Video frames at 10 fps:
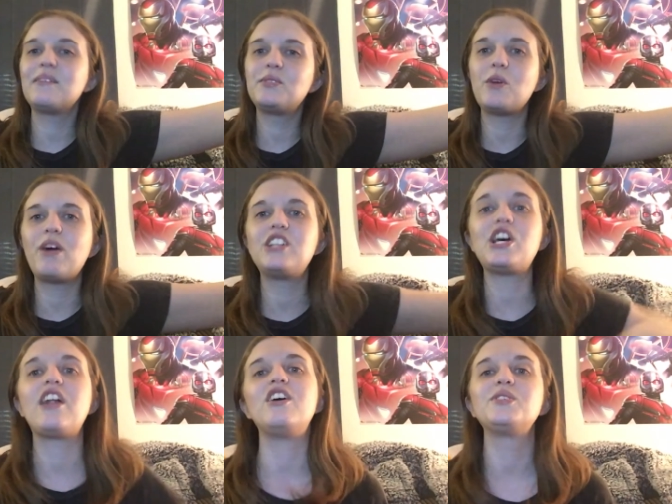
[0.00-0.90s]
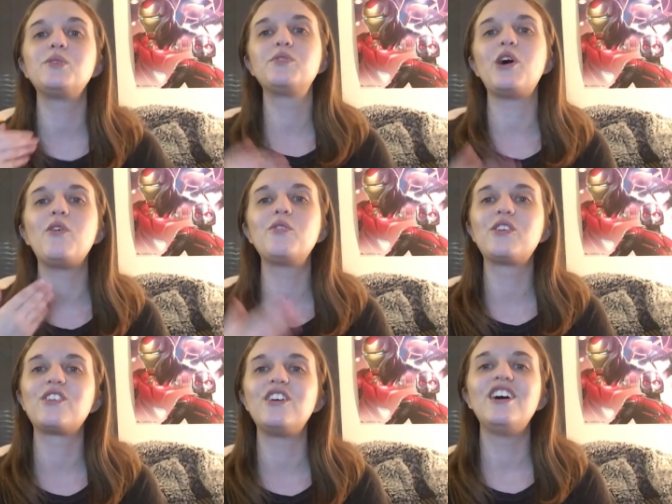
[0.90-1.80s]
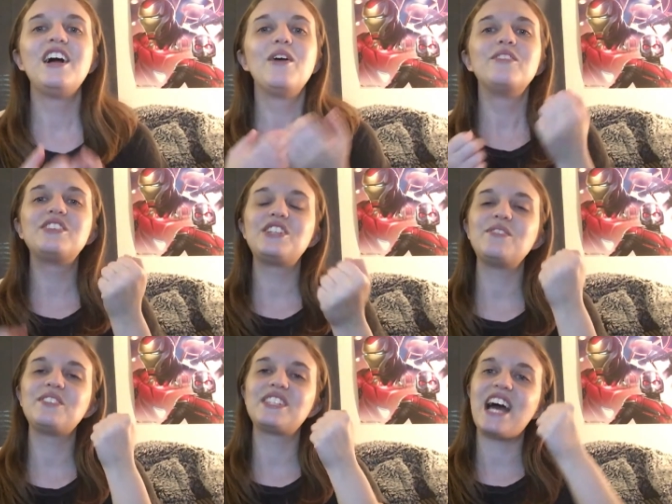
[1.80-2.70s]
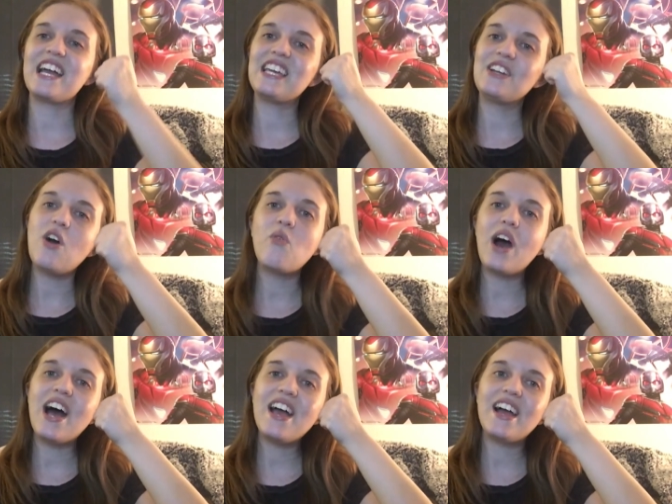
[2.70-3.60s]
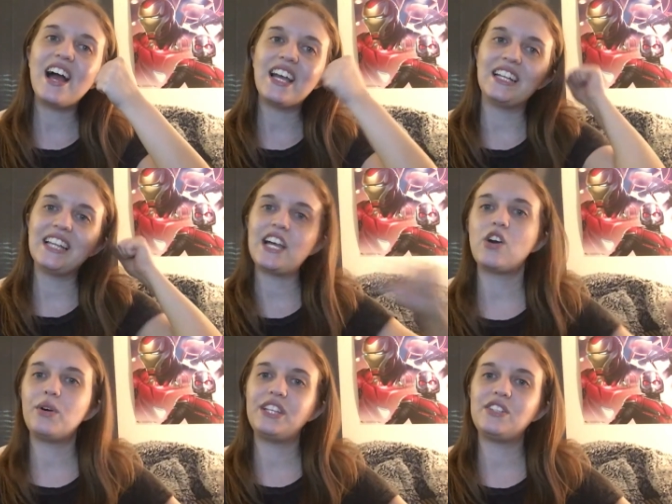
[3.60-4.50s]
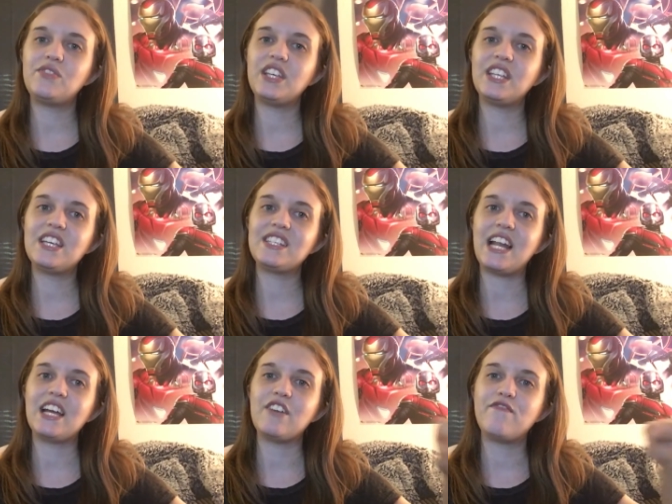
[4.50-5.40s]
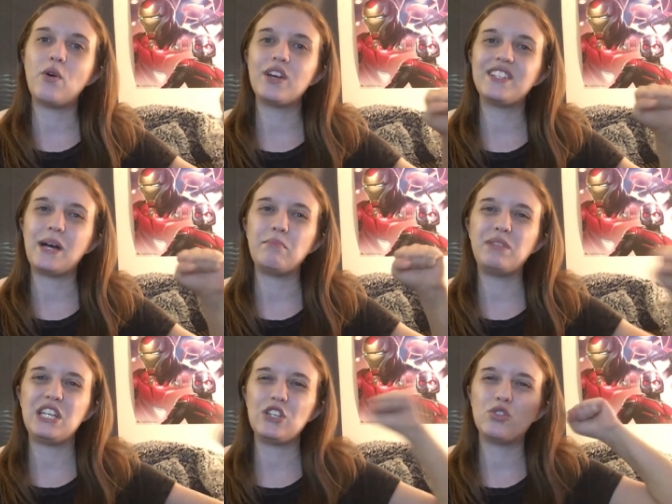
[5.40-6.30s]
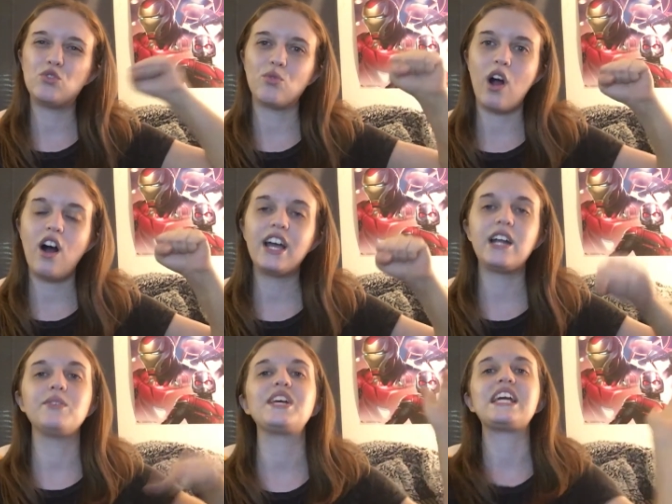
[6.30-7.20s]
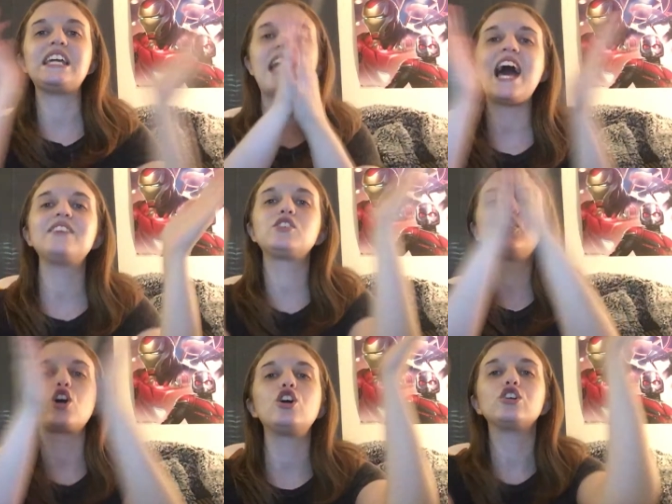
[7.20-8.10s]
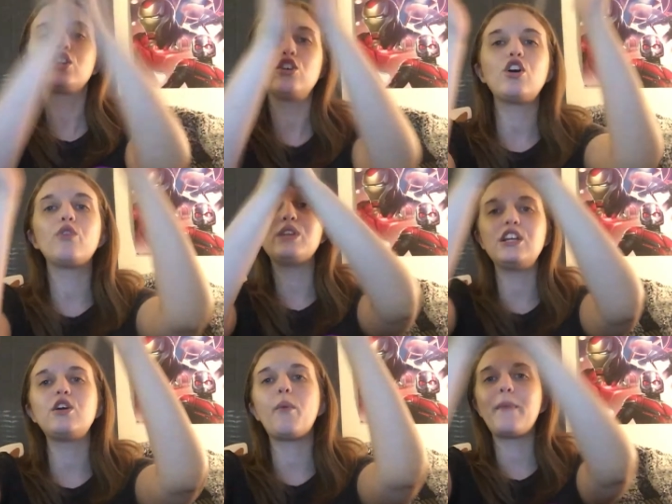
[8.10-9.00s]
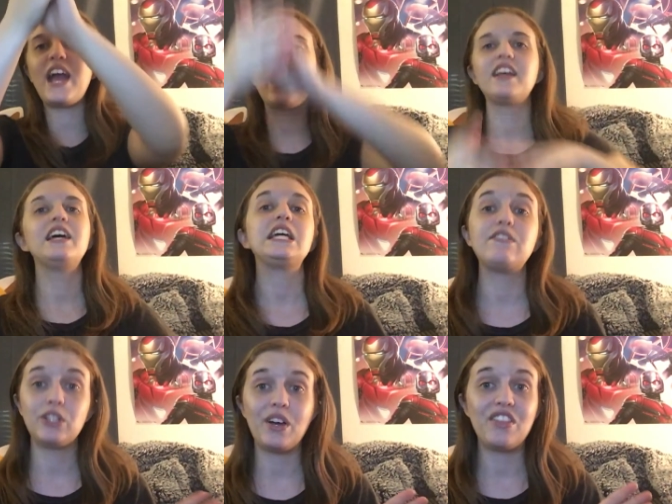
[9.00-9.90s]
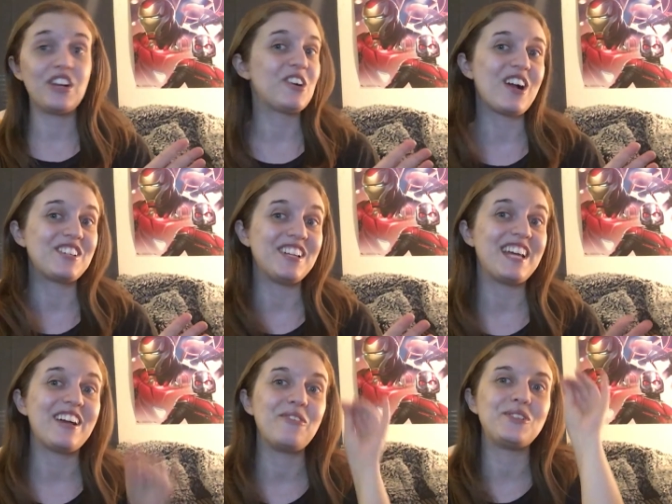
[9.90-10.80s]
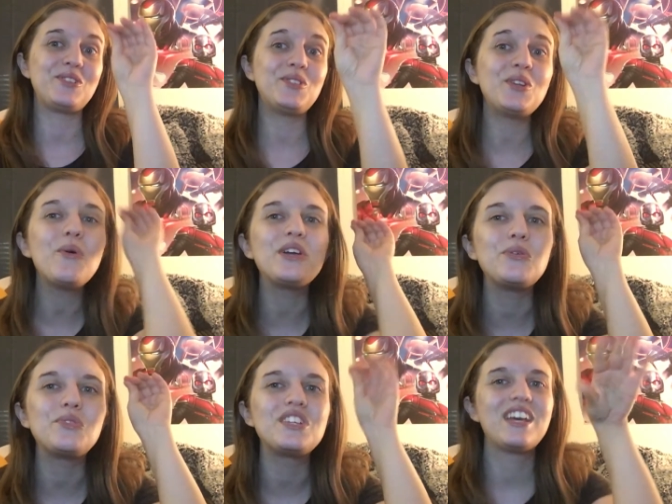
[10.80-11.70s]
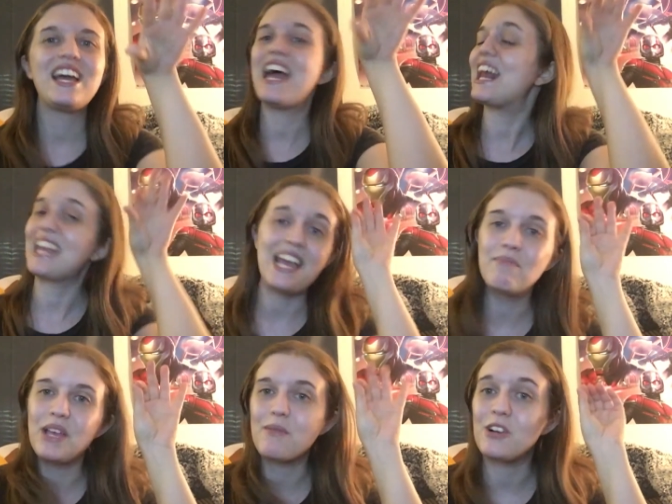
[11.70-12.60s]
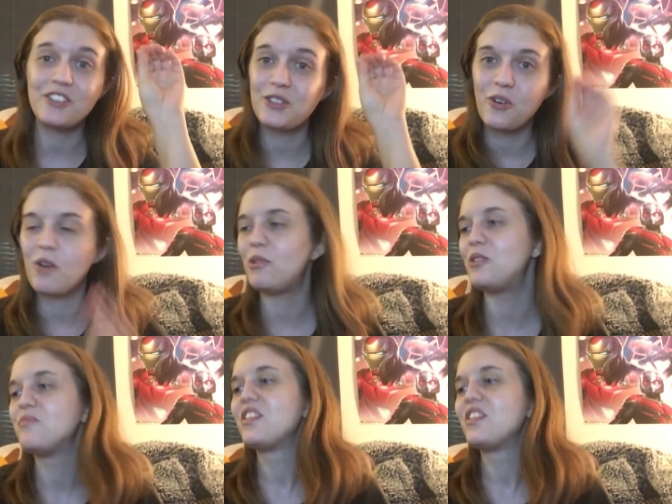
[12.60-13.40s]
him so much. And also Go Girl when she was like, you know what? I'm gonna let go of these feelings and I'm gonna focus on being strong. And I was like, yes, girl, you don't need no man. Even though I think her crush on Deku is so cute and I can't blame her. He's adorable.